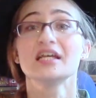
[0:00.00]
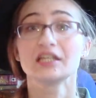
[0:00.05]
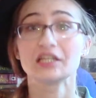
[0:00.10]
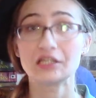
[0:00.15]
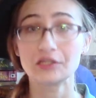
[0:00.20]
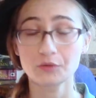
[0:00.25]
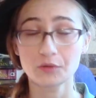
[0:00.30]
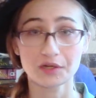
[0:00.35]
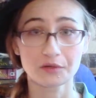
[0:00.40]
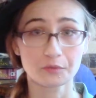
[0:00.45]

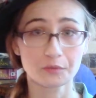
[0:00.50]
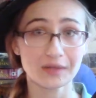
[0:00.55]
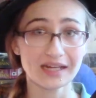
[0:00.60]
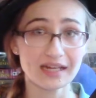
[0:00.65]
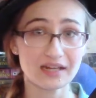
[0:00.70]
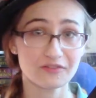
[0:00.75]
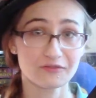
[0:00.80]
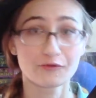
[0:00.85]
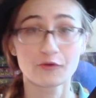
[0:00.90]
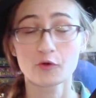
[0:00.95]
You can read
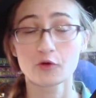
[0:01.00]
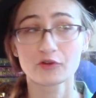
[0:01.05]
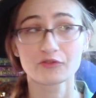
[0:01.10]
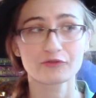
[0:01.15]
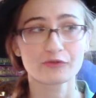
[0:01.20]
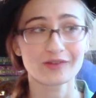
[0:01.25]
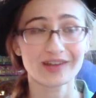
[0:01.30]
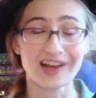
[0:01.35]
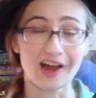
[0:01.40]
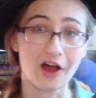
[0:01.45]
it for
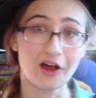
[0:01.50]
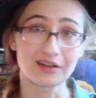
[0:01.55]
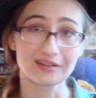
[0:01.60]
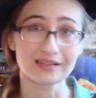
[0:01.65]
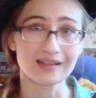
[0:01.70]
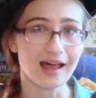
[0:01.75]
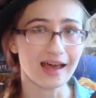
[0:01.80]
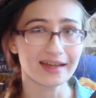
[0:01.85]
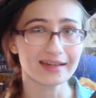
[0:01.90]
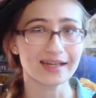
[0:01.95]
free
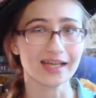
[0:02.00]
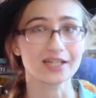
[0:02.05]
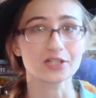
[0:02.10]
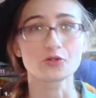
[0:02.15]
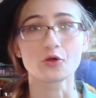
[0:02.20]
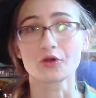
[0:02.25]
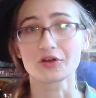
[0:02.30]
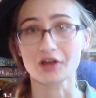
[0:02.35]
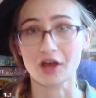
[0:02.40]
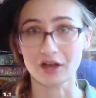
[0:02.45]
online at
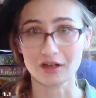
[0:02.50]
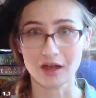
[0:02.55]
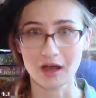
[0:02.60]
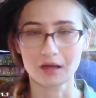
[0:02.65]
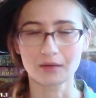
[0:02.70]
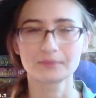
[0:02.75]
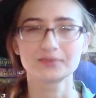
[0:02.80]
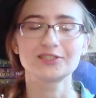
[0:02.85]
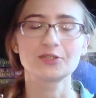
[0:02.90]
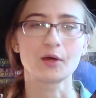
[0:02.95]

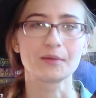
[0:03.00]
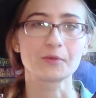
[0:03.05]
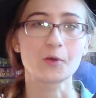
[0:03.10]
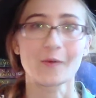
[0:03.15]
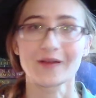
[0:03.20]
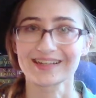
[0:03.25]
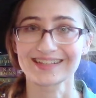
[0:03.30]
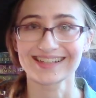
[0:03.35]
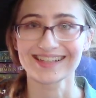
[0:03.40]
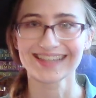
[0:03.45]
tor.com, so I'm
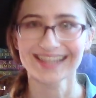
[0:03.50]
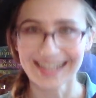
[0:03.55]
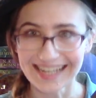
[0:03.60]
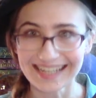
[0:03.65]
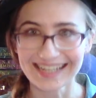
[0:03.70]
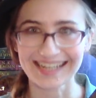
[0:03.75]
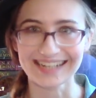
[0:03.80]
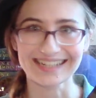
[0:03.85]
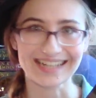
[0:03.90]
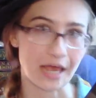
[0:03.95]
going to
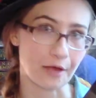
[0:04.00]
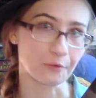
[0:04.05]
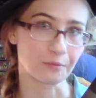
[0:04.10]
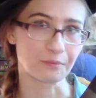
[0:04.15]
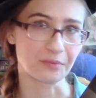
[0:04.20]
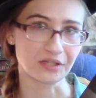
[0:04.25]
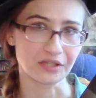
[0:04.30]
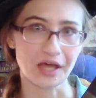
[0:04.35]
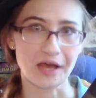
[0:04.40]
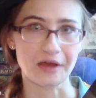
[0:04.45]
link it down
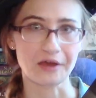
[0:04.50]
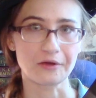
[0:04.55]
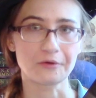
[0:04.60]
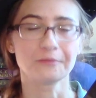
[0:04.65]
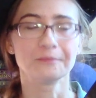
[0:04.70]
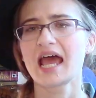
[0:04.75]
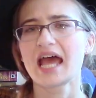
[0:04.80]
below.